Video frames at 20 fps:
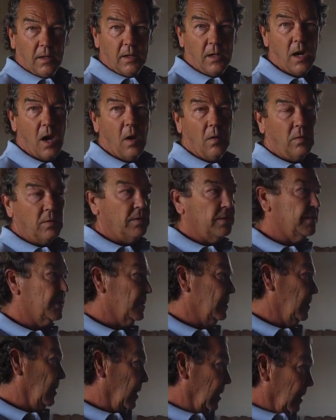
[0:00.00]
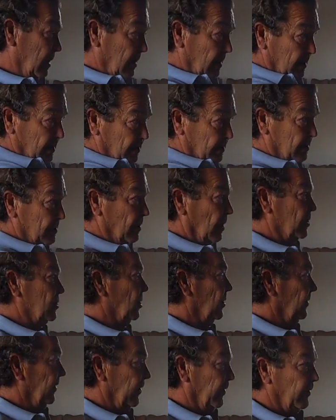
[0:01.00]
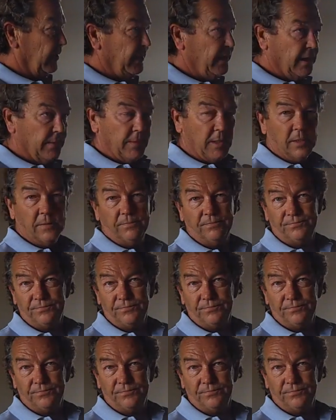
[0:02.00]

No. It starts over there in Deming.